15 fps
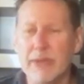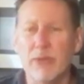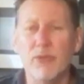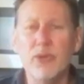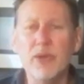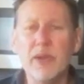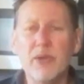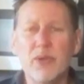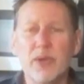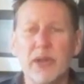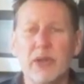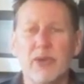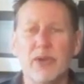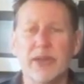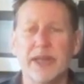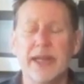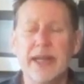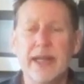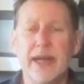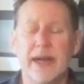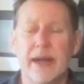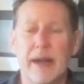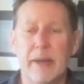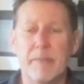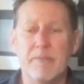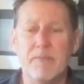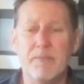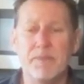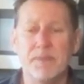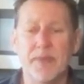it really, really, really
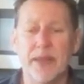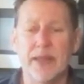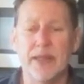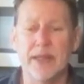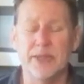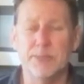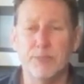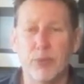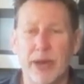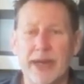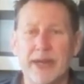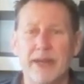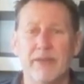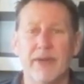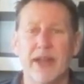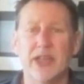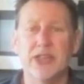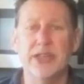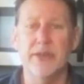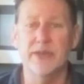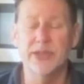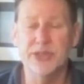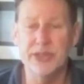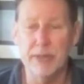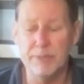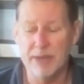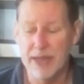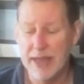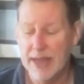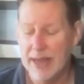um, is bright and invites another
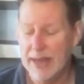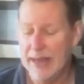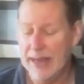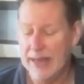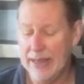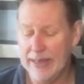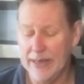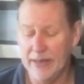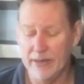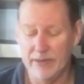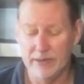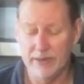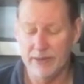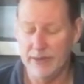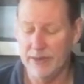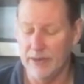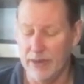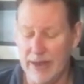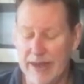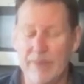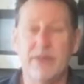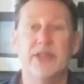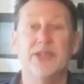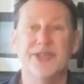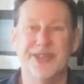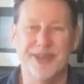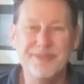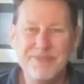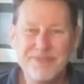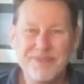sip. And you know,
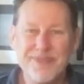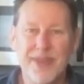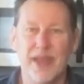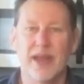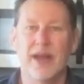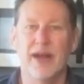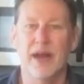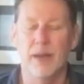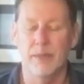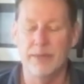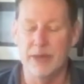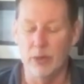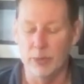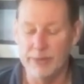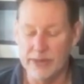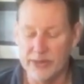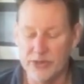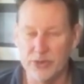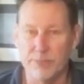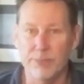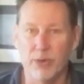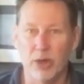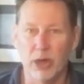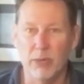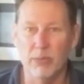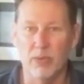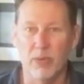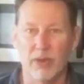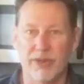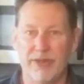obviously, um, it would be
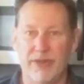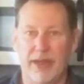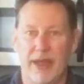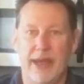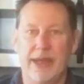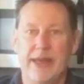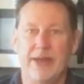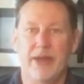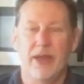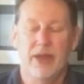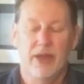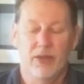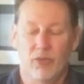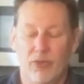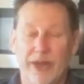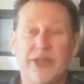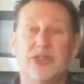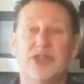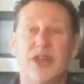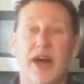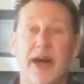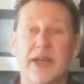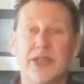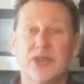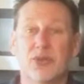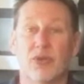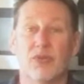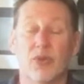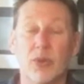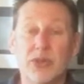superb with any red sauce
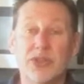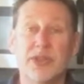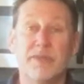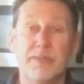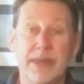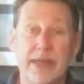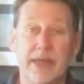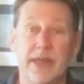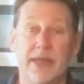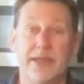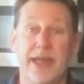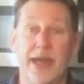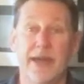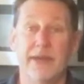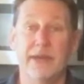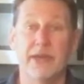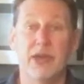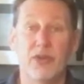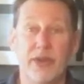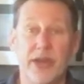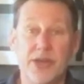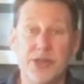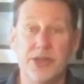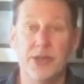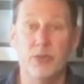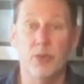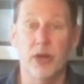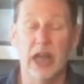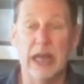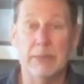or roasted meat Italian creation
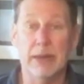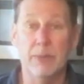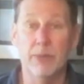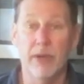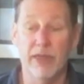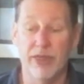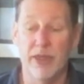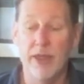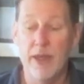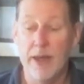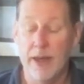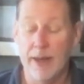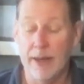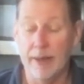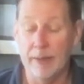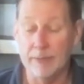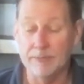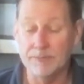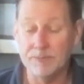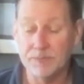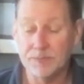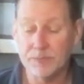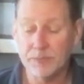you'd want to come up with. Um,